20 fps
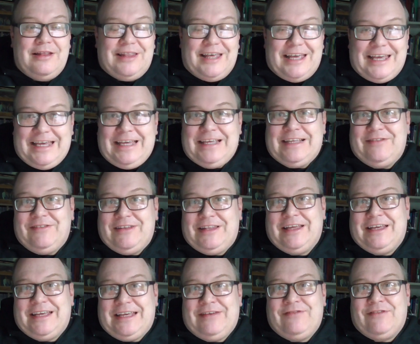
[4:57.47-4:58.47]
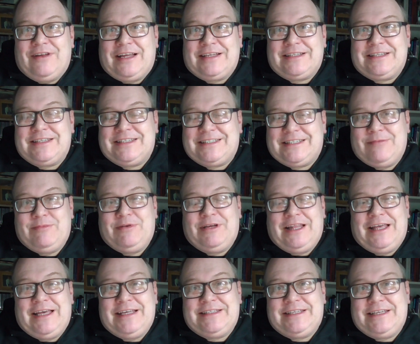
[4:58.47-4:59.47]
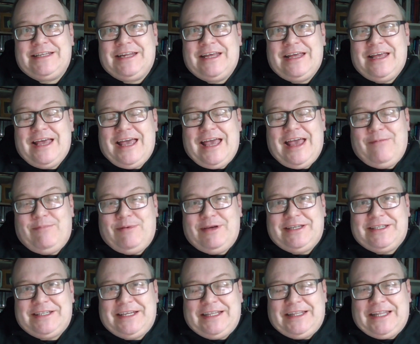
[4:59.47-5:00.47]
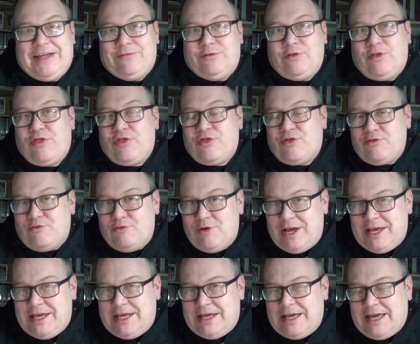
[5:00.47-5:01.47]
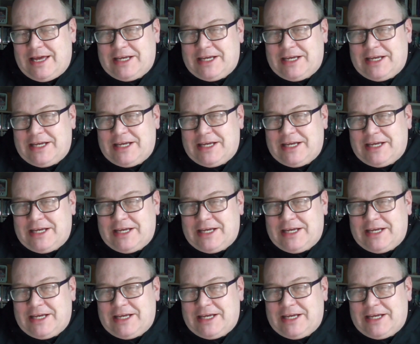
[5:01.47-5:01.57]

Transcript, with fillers: that even has a simulated APC Level 3